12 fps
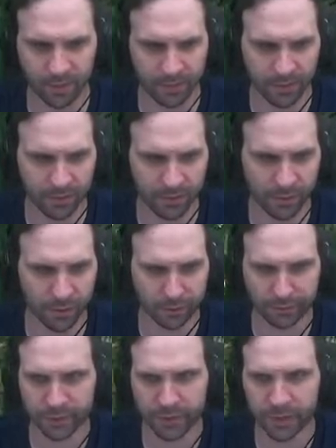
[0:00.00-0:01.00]
for... North,
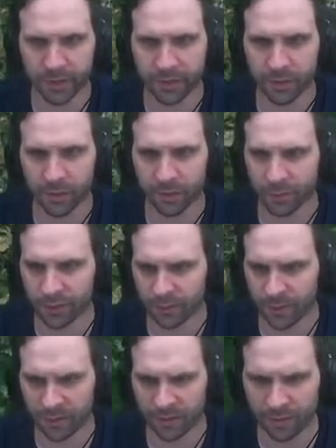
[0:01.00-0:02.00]
North
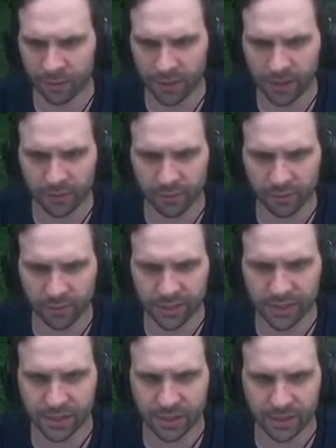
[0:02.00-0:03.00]
Wilkesboro, for whatever
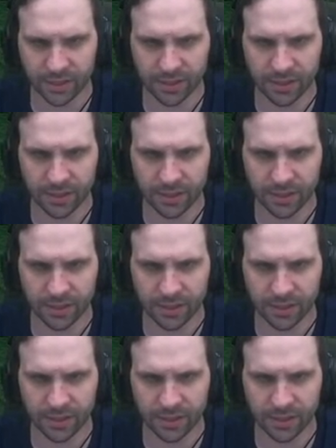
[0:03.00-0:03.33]
reason...